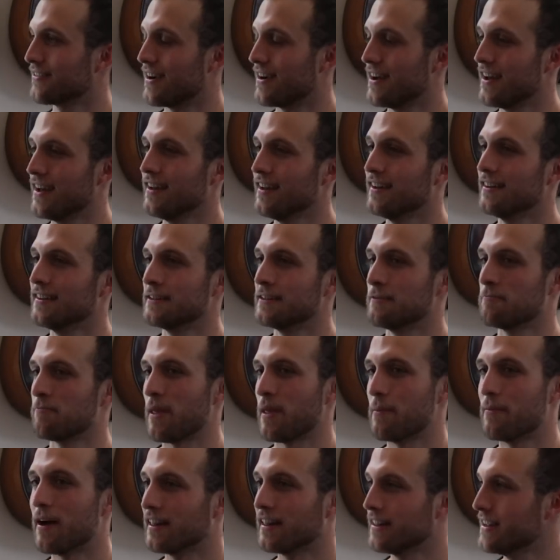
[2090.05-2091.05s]
Right?
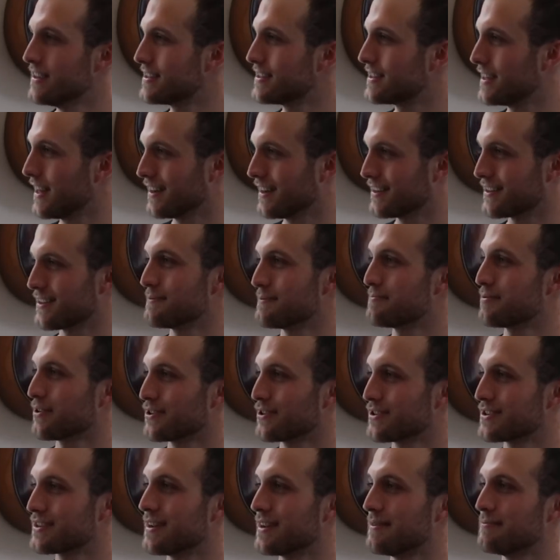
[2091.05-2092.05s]
Am I listening to the
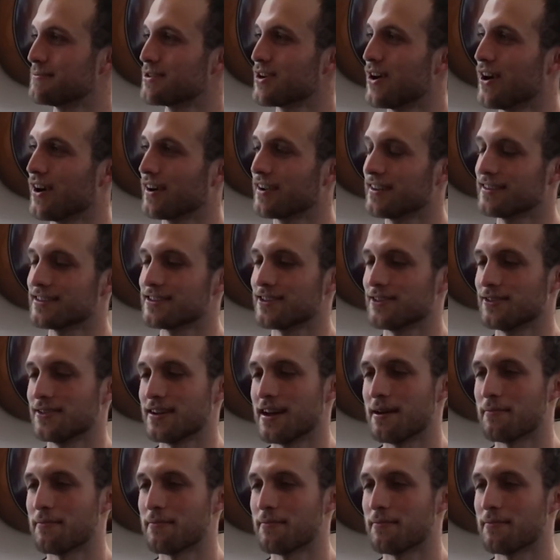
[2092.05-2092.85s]
person I'm talking to?